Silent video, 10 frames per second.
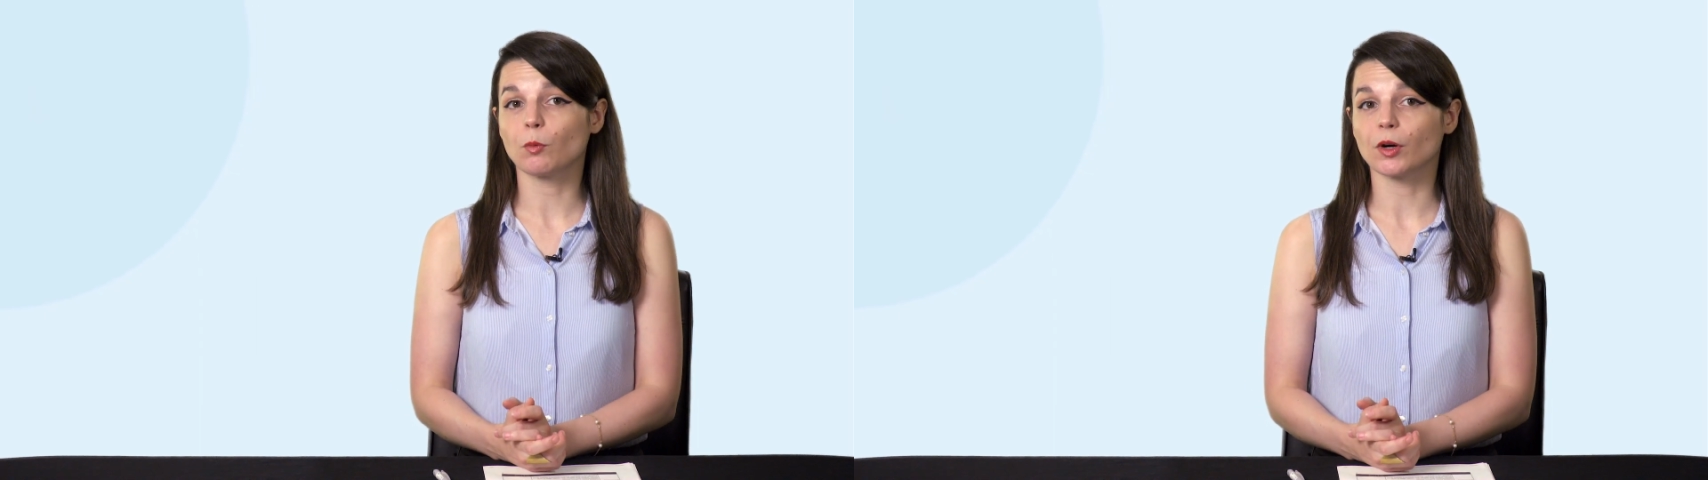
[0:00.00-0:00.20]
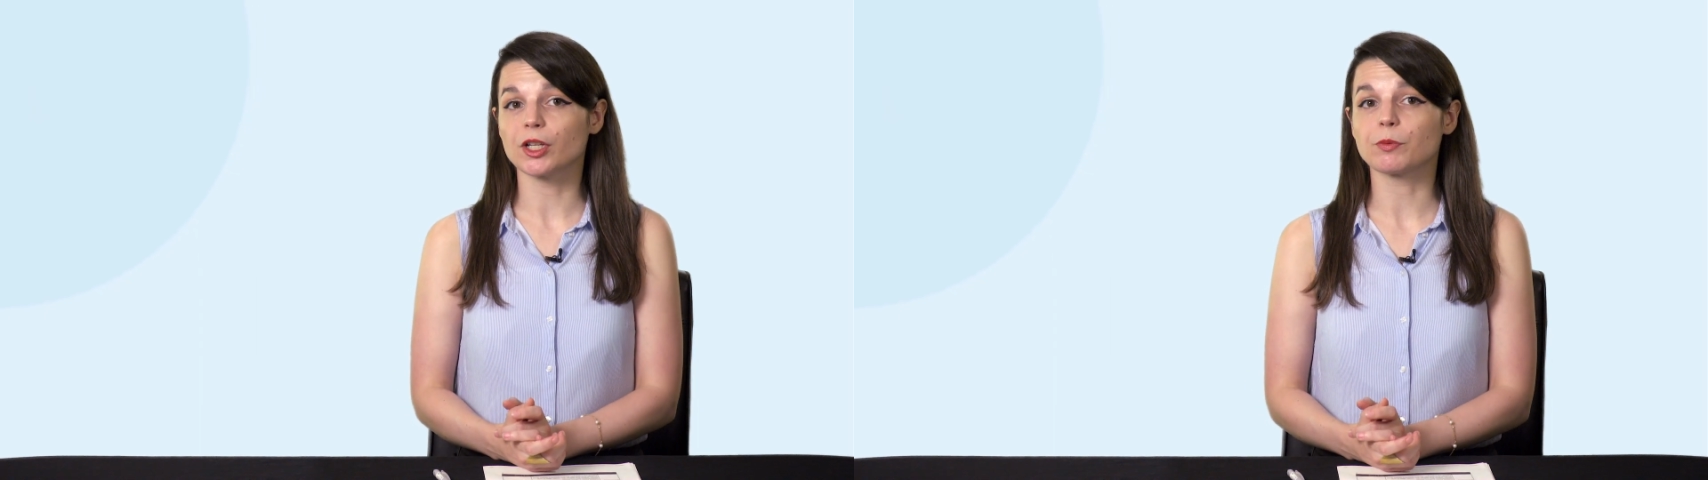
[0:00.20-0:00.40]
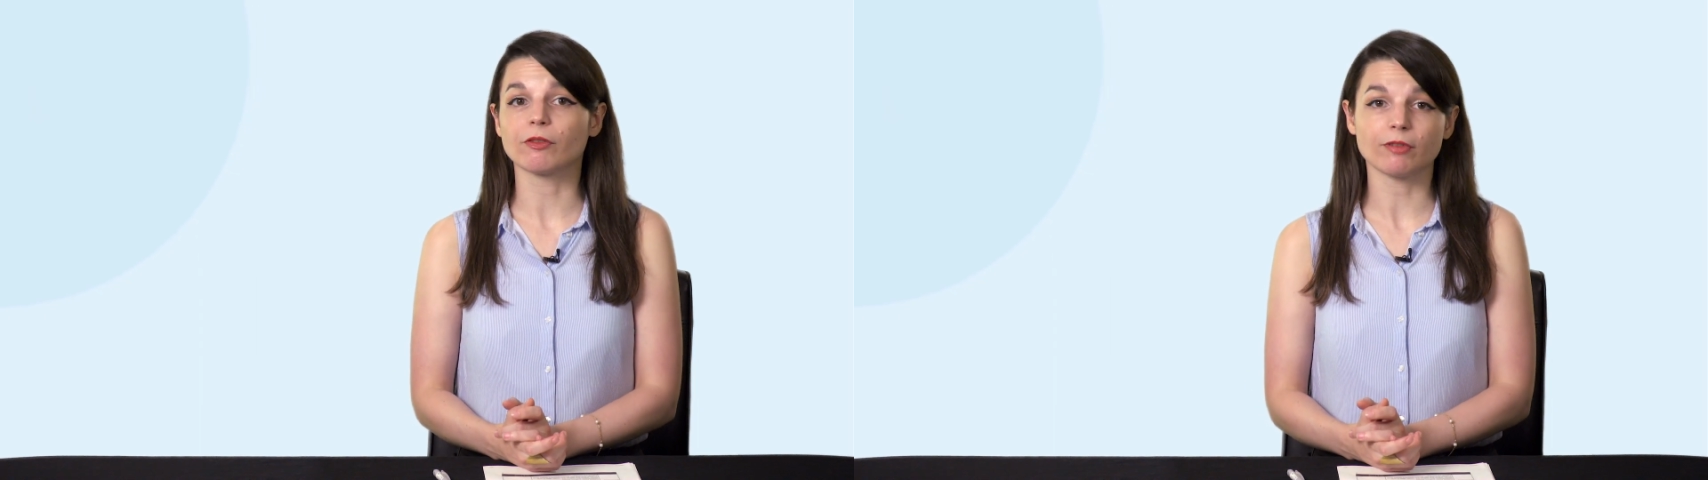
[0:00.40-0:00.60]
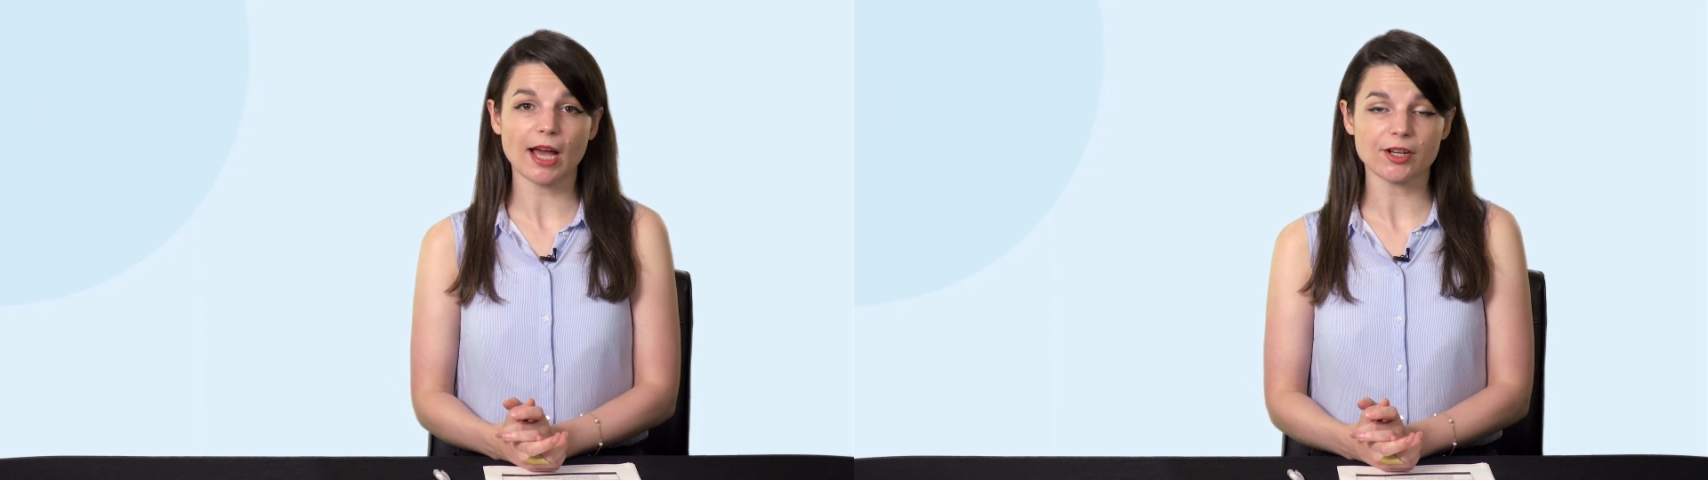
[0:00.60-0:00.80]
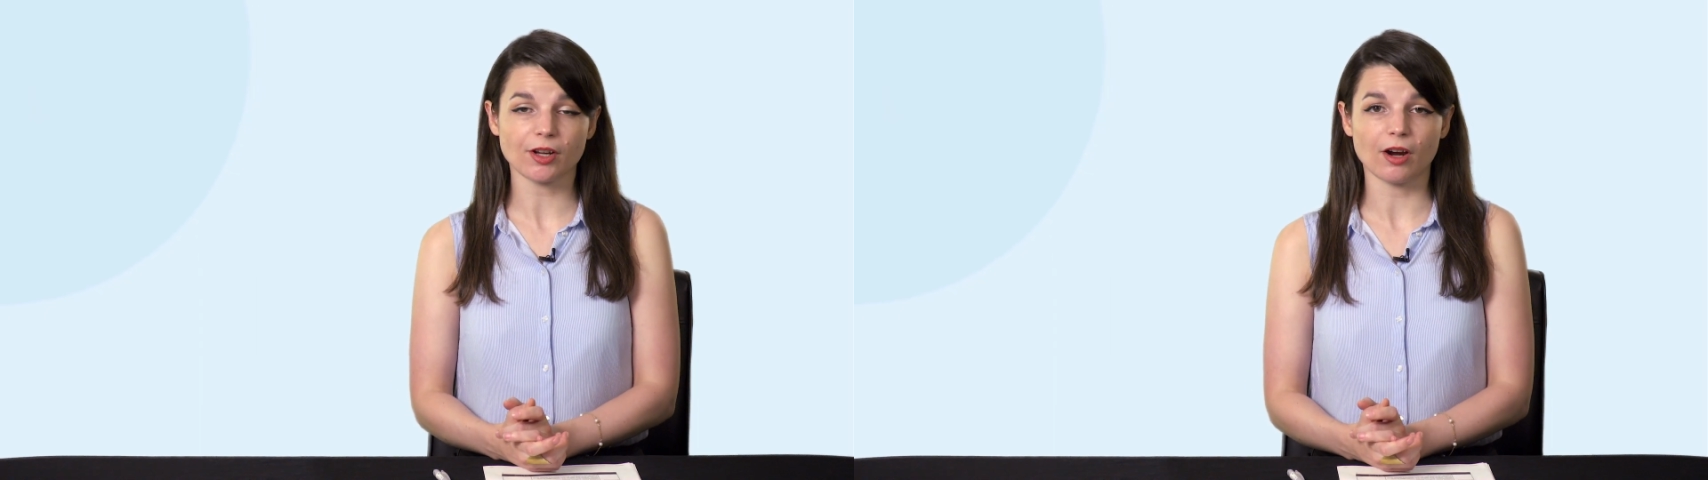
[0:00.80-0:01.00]
words with
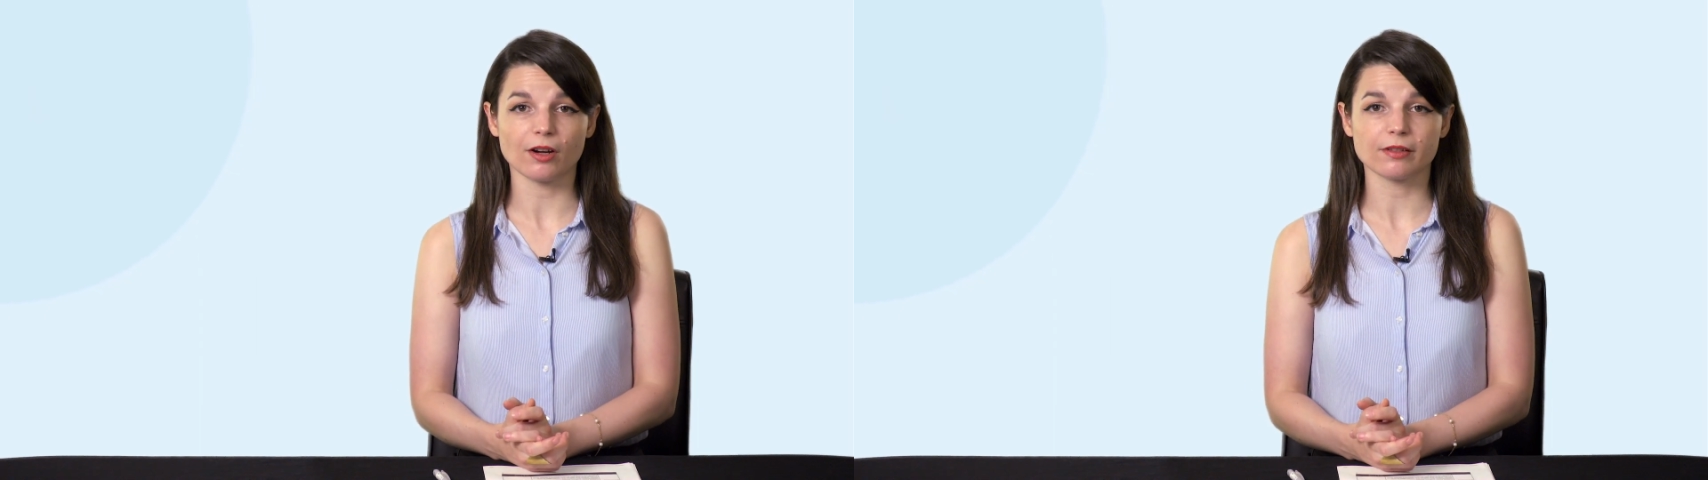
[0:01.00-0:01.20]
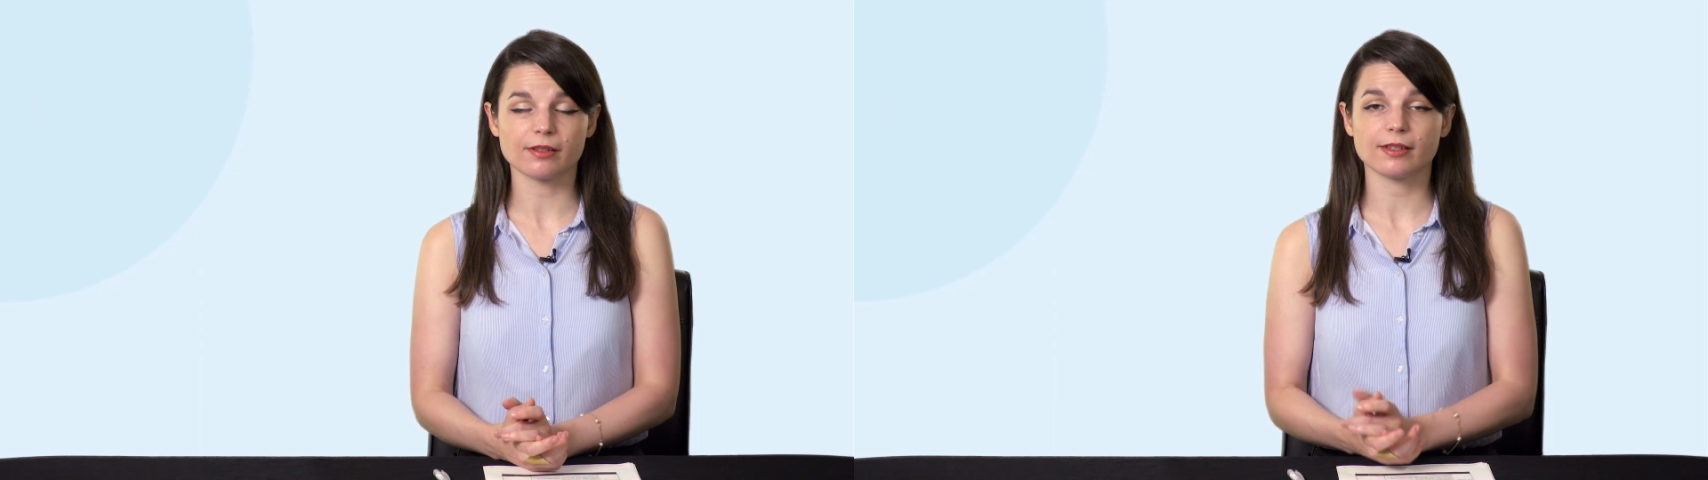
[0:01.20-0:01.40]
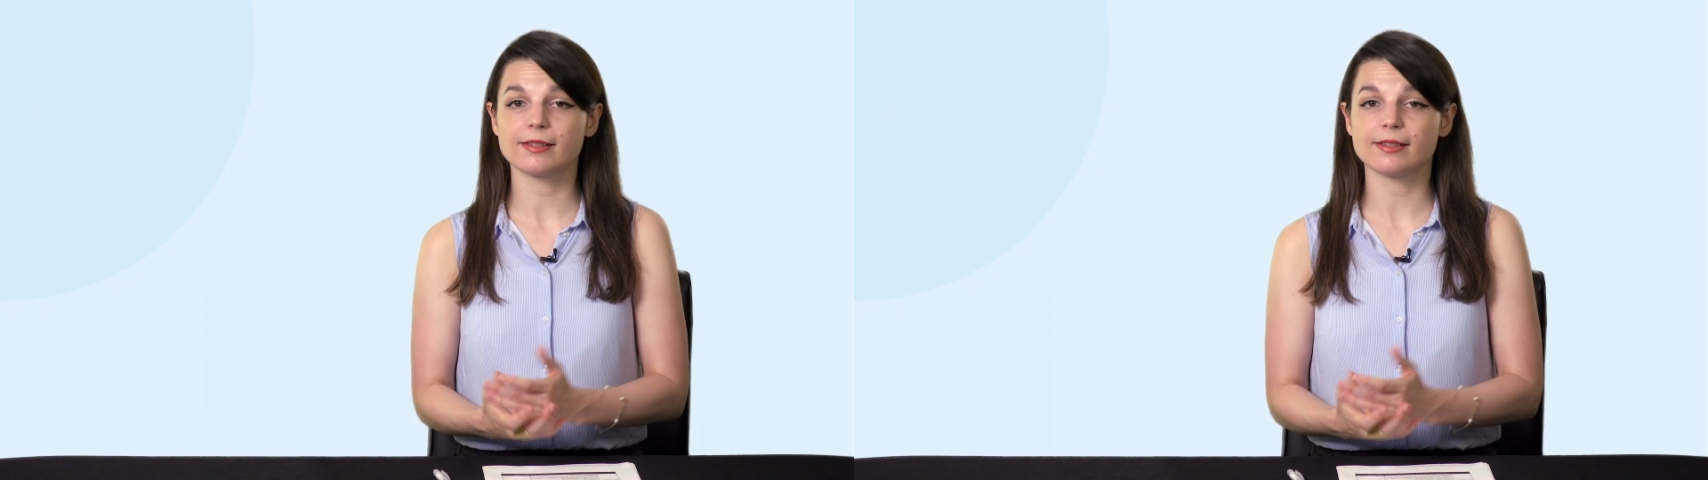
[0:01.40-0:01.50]
flashcards,